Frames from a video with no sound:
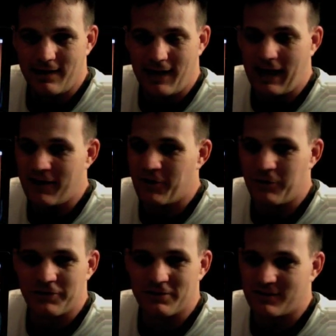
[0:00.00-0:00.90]
I know
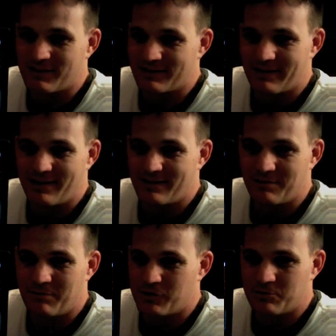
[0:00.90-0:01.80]
what this looks like to
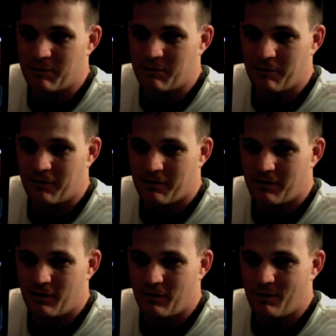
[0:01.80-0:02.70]
most people.
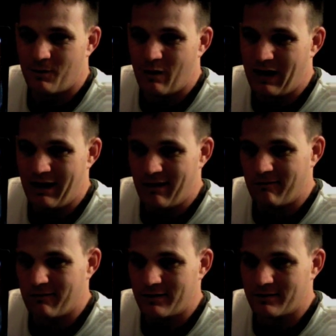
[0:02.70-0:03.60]
Wow,
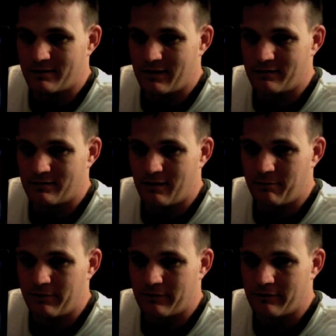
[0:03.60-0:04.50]
it's a desktop
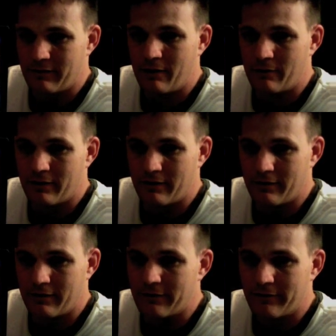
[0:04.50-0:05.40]
picture. Now what are you going
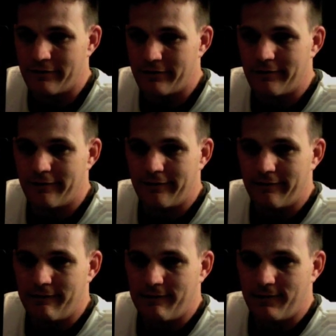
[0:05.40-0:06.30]
to do?
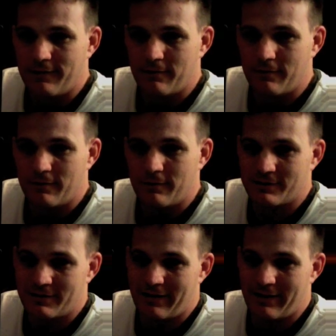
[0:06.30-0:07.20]
Well,
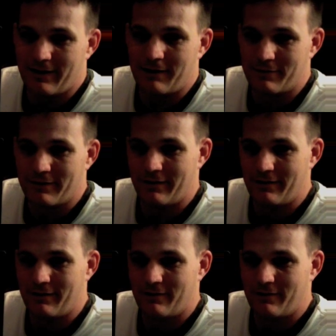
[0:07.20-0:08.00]
tonight I'm done.